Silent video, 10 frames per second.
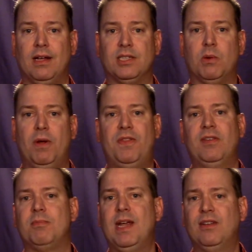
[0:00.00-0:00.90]
So what
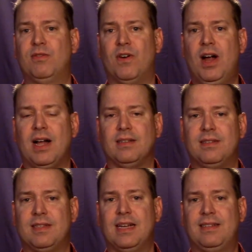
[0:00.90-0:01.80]
this means for us
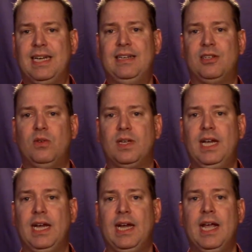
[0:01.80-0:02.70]
is that T two
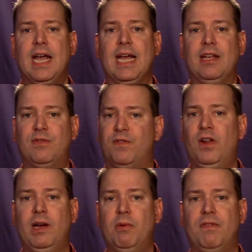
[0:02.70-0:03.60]
D is
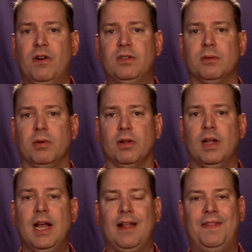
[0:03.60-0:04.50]
fully reversible.
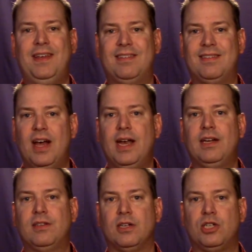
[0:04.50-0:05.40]
These
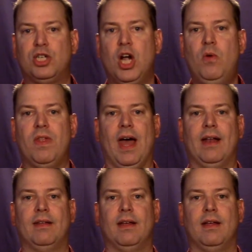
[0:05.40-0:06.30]
studies show
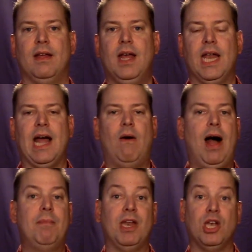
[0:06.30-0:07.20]
that. Now,
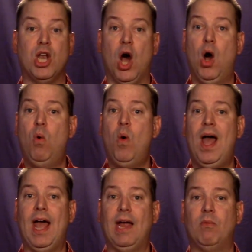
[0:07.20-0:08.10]
I'm in no
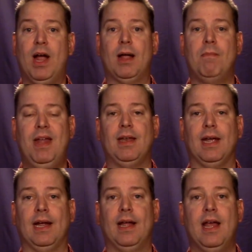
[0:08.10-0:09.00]
way
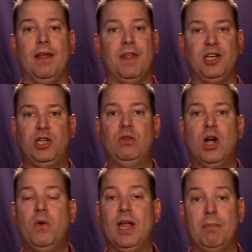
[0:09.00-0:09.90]
recommending that you
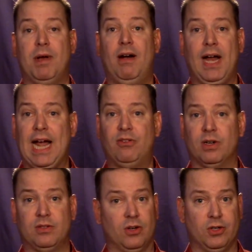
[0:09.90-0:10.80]
go get
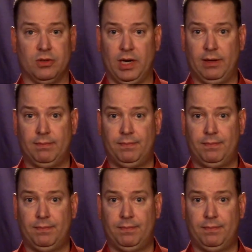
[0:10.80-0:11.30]
bariatric surgery.